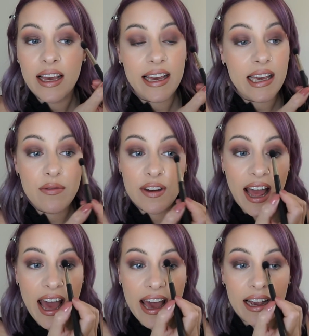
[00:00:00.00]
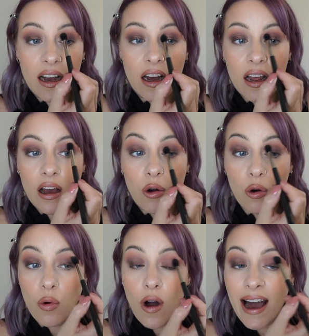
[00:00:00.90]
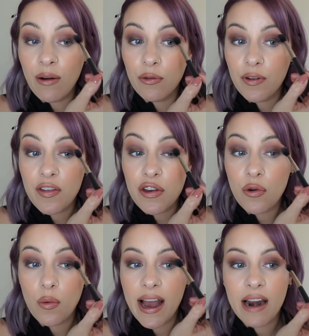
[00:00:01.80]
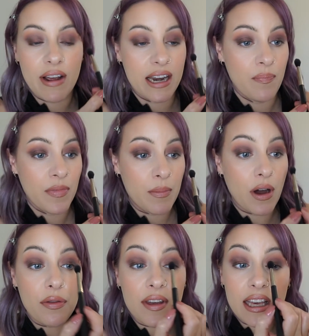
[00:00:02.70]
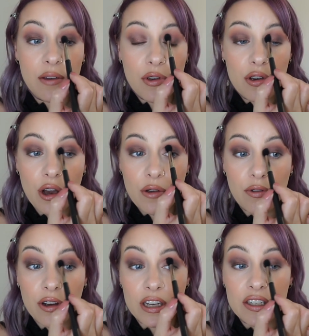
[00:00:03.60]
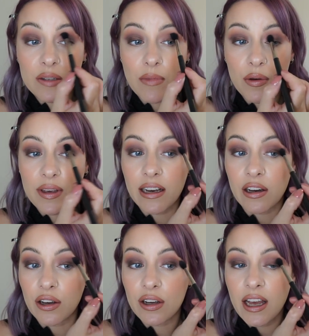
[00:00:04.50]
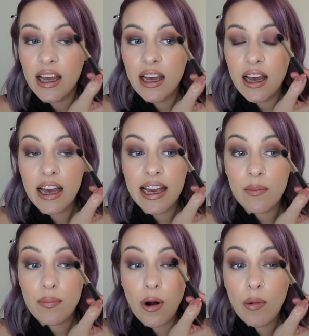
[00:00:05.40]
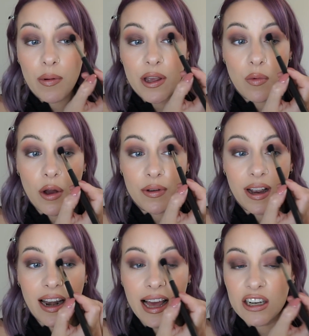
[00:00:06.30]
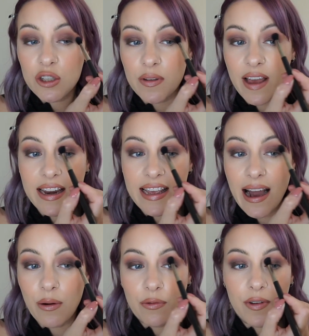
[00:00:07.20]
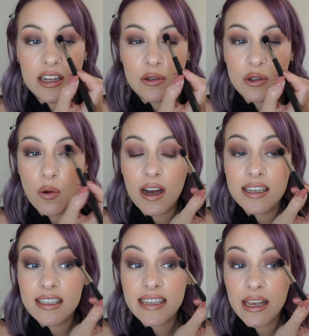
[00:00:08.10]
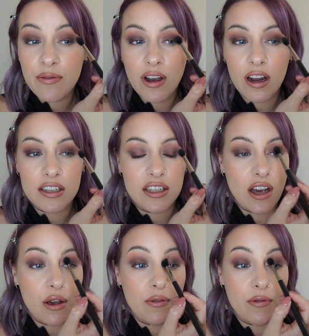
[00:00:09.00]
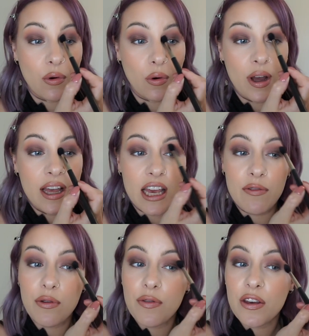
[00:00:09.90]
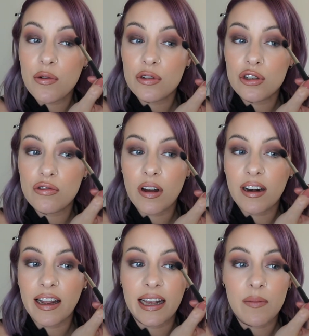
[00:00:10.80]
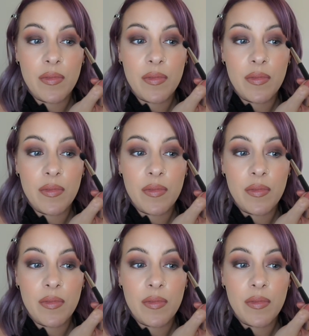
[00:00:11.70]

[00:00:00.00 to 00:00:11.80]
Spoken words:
even hair colour or what outfit that you're wearing. But I think if you go for a smoky look, it probably won't clash with any outfits. It's quite a safe colour to go for if you think you're struggling